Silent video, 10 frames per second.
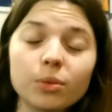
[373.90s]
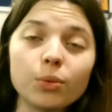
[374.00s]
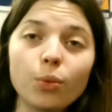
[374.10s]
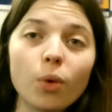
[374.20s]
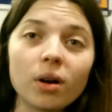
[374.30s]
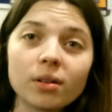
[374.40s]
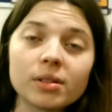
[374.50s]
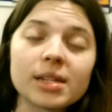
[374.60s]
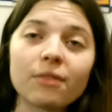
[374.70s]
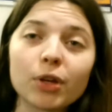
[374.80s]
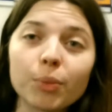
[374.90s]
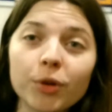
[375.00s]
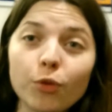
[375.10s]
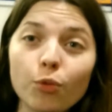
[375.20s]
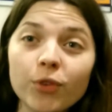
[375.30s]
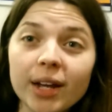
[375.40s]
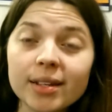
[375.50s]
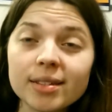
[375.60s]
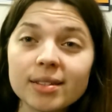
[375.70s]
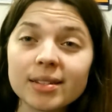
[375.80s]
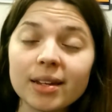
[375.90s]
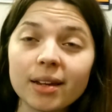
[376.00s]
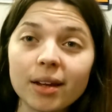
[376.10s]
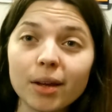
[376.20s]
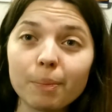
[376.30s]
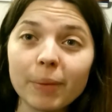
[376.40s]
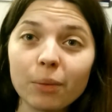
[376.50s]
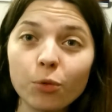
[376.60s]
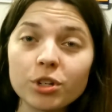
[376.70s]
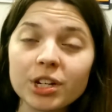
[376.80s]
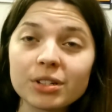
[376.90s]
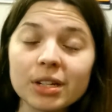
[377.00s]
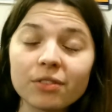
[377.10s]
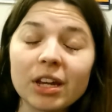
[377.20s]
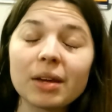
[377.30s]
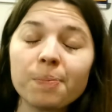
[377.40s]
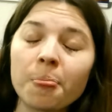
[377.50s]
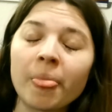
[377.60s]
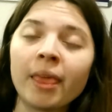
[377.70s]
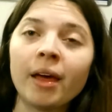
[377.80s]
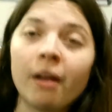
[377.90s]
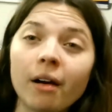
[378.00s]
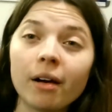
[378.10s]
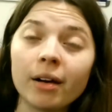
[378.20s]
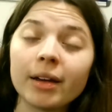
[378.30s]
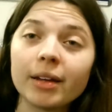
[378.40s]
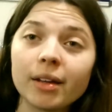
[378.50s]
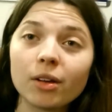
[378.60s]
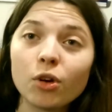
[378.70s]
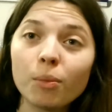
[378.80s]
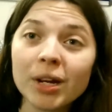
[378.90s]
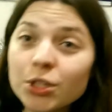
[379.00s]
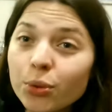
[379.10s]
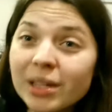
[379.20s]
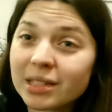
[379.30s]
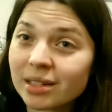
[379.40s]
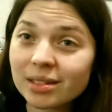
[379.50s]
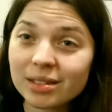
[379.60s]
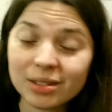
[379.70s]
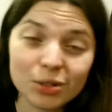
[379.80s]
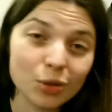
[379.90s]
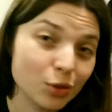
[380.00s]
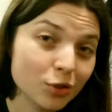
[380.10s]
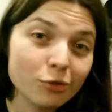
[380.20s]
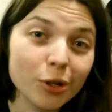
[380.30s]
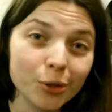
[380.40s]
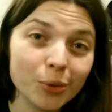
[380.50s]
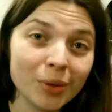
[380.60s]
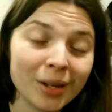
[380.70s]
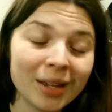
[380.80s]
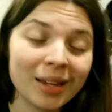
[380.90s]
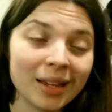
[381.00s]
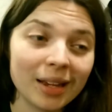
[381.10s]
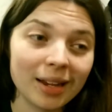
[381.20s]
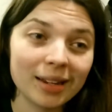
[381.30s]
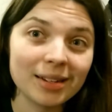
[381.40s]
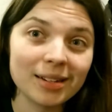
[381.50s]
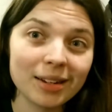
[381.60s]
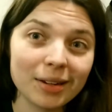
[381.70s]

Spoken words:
Whilst having a bit of a rest and watching TV, I got my tweezers to the screw and